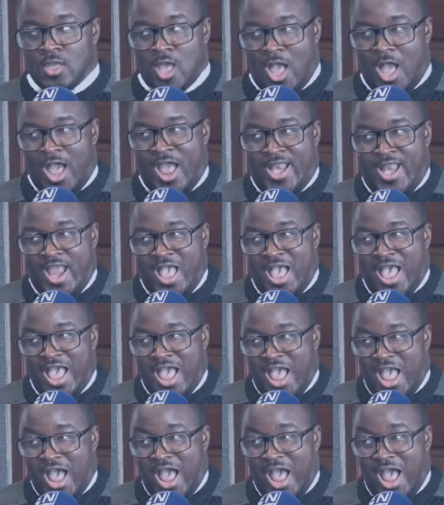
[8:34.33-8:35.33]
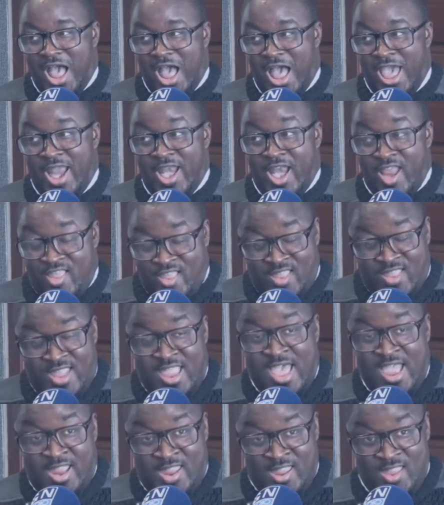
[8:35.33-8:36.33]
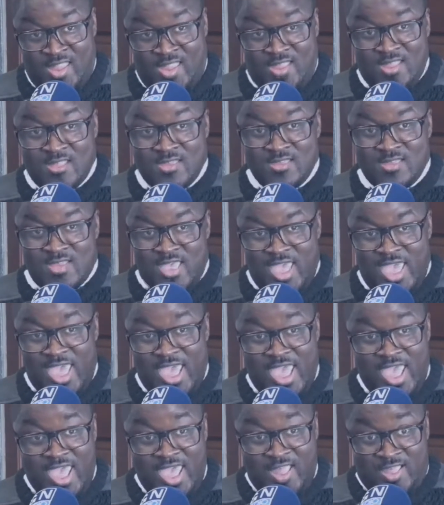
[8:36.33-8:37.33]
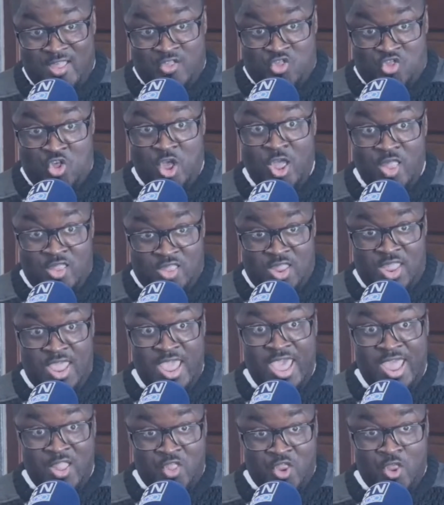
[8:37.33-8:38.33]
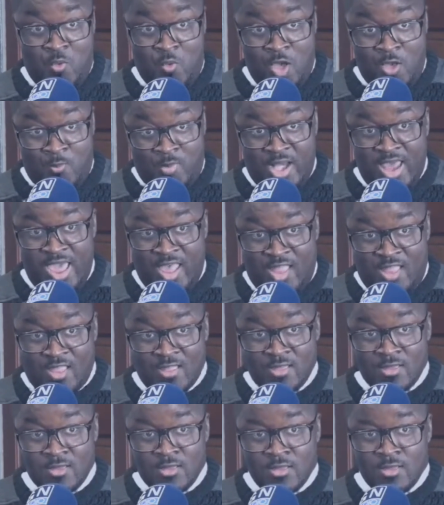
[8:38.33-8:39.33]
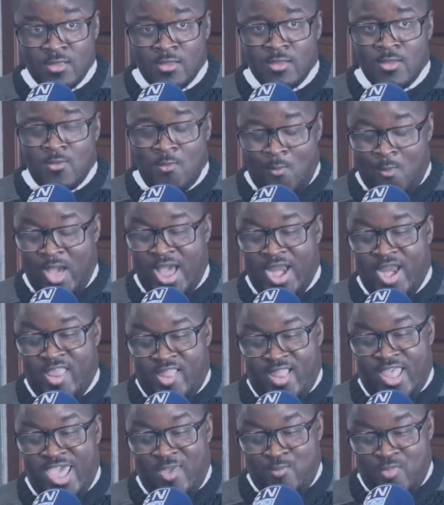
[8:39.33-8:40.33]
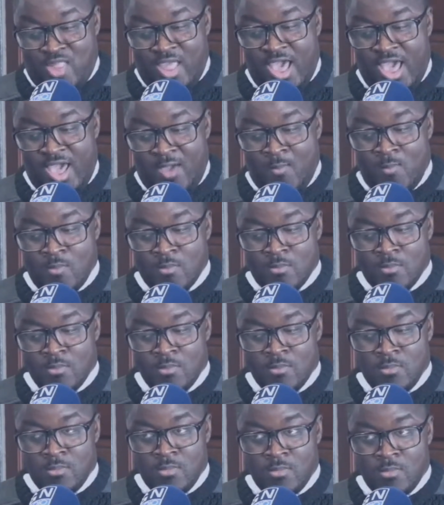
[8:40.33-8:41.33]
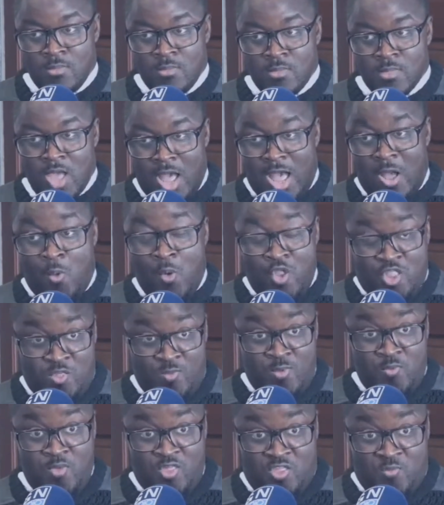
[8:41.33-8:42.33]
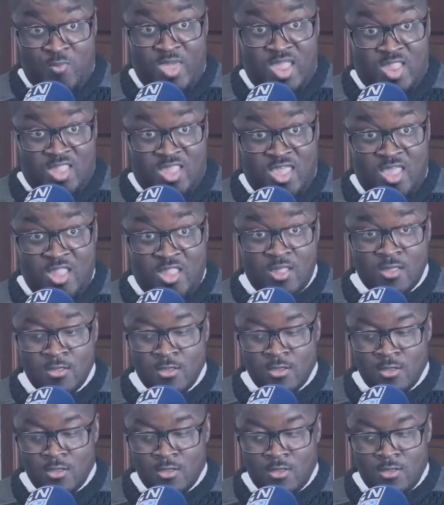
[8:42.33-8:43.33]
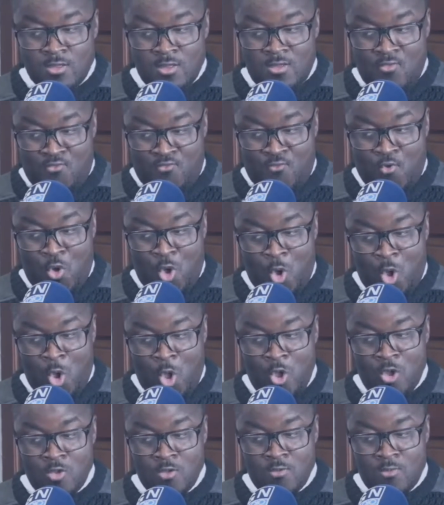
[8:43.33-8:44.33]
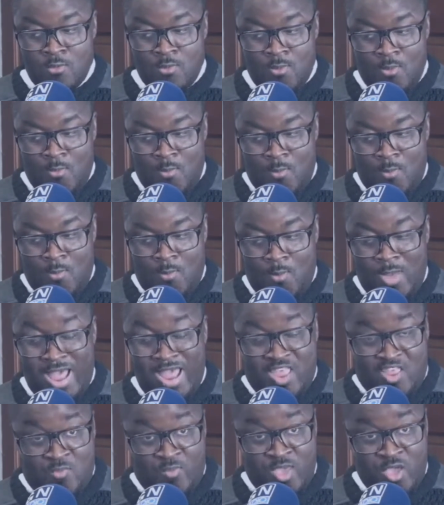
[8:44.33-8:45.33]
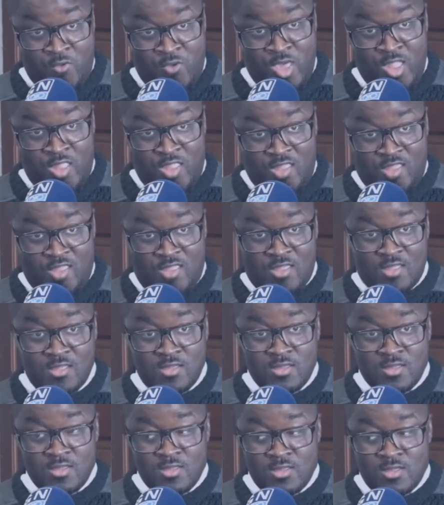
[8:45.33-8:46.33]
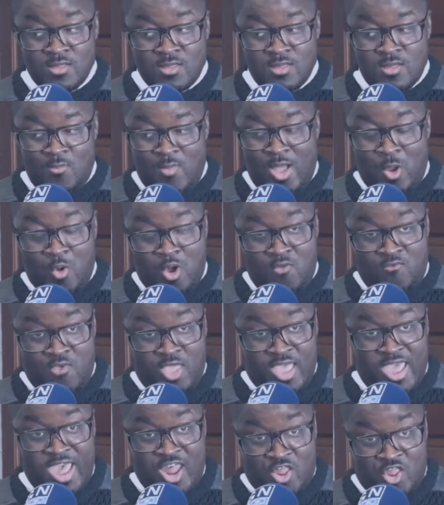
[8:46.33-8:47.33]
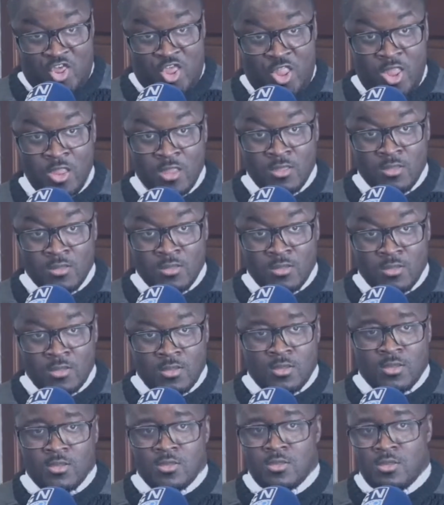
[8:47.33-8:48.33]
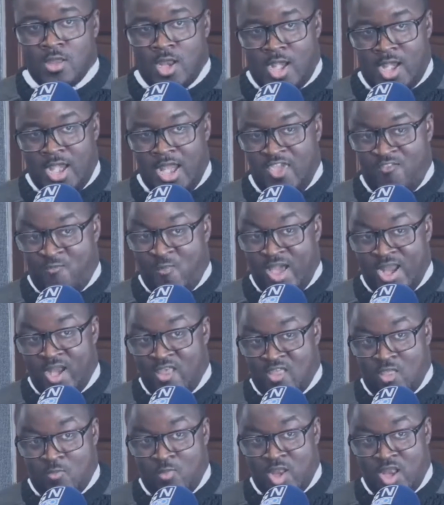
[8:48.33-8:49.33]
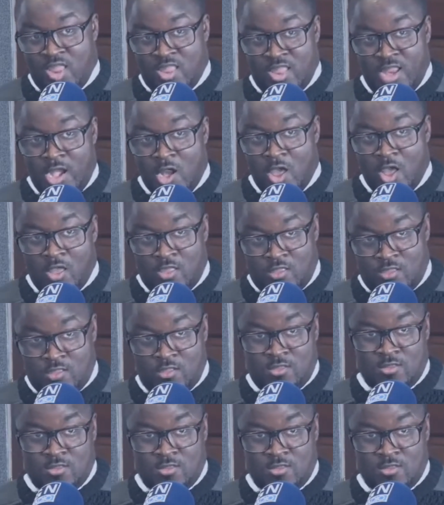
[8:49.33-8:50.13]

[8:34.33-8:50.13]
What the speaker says: I understand it's a chance to get into the workplace, but at the same time, I want to be respected for my experience, my qualification. Leave my disability last.